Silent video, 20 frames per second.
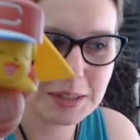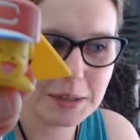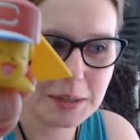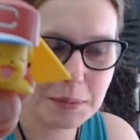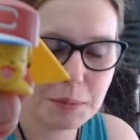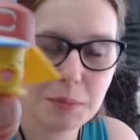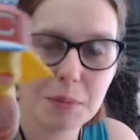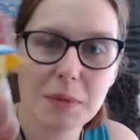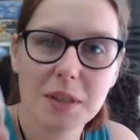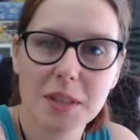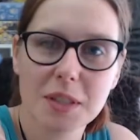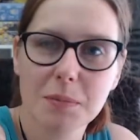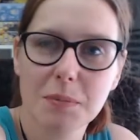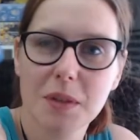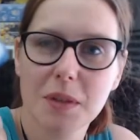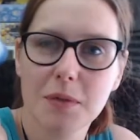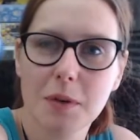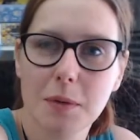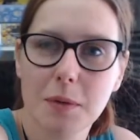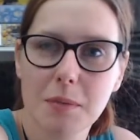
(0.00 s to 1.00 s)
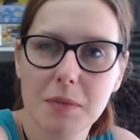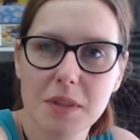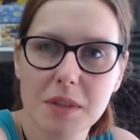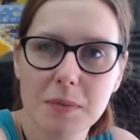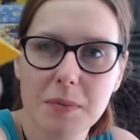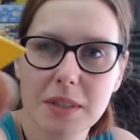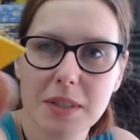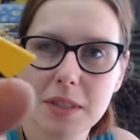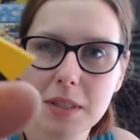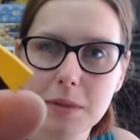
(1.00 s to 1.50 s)
It must be from the
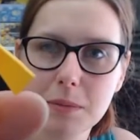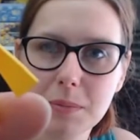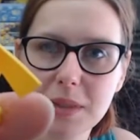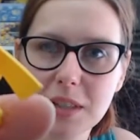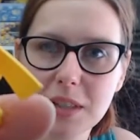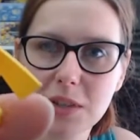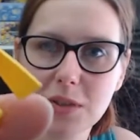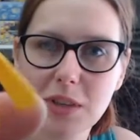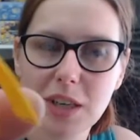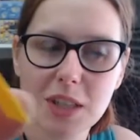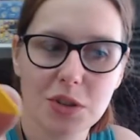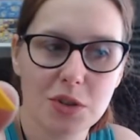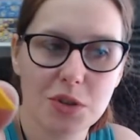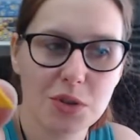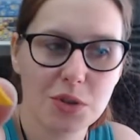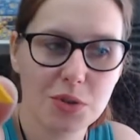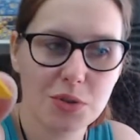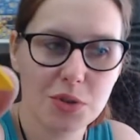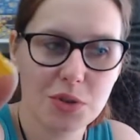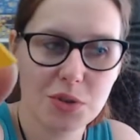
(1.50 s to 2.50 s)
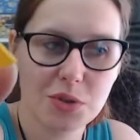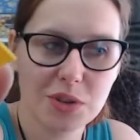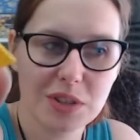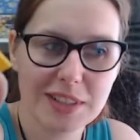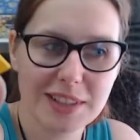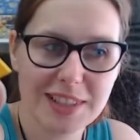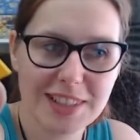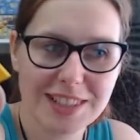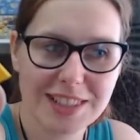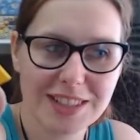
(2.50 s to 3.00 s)
special Pikachu I Choose You
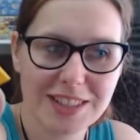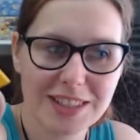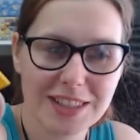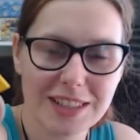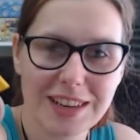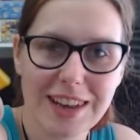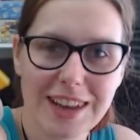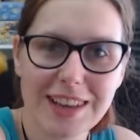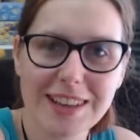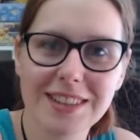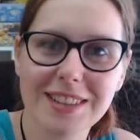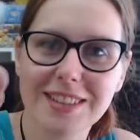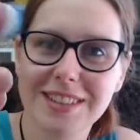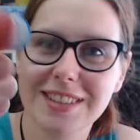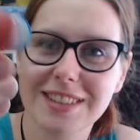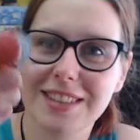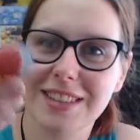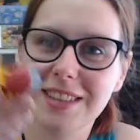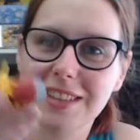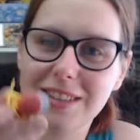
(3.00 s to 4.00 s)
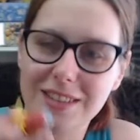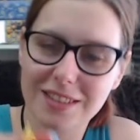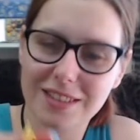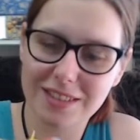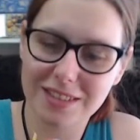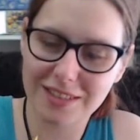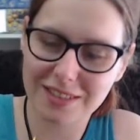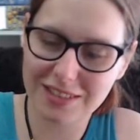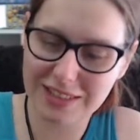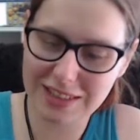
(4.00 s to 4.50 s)
collection. I didn't
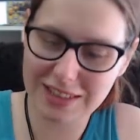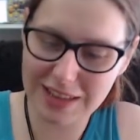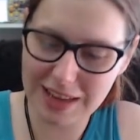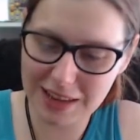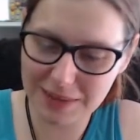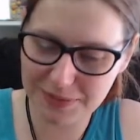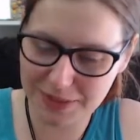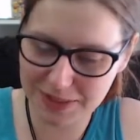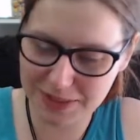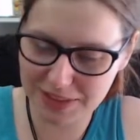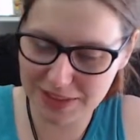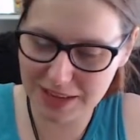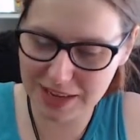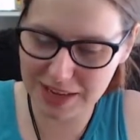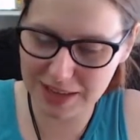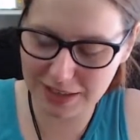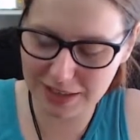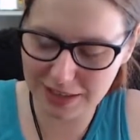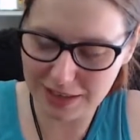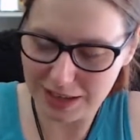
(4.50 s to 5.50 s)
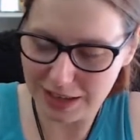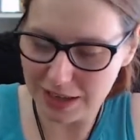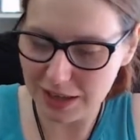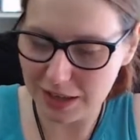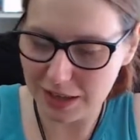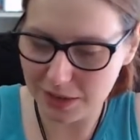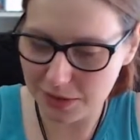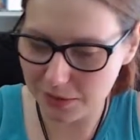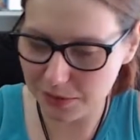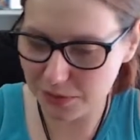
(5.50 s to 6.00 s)
don't have it, and
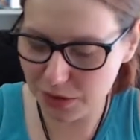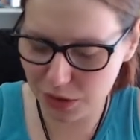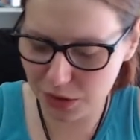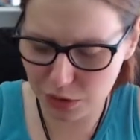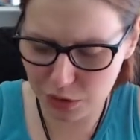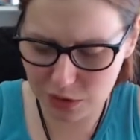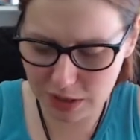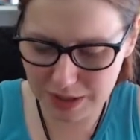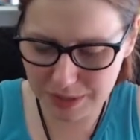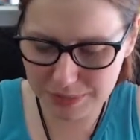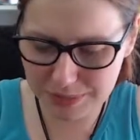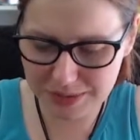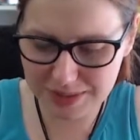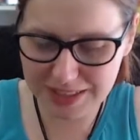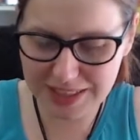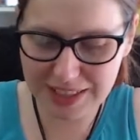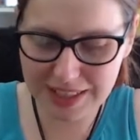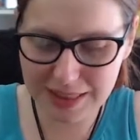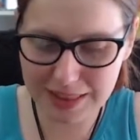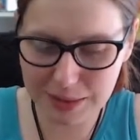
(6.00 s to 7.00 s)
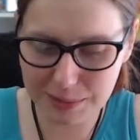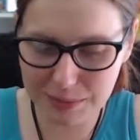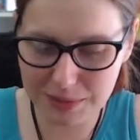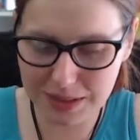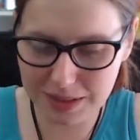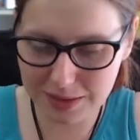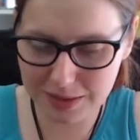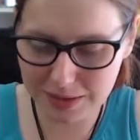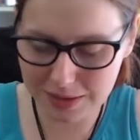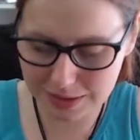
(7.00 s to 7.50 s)
I don't think you're able to get them
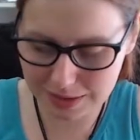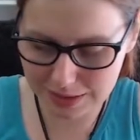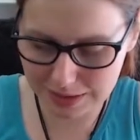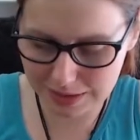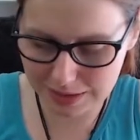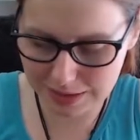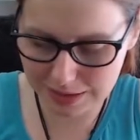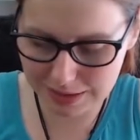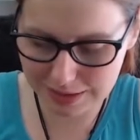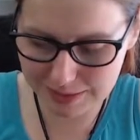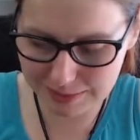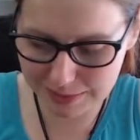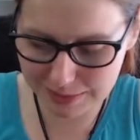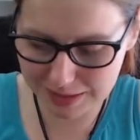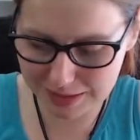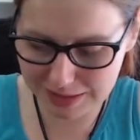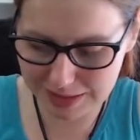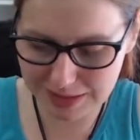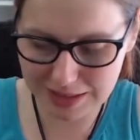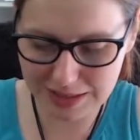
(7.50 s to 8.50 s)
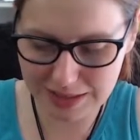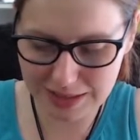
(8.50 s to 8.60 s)
here in Denmark.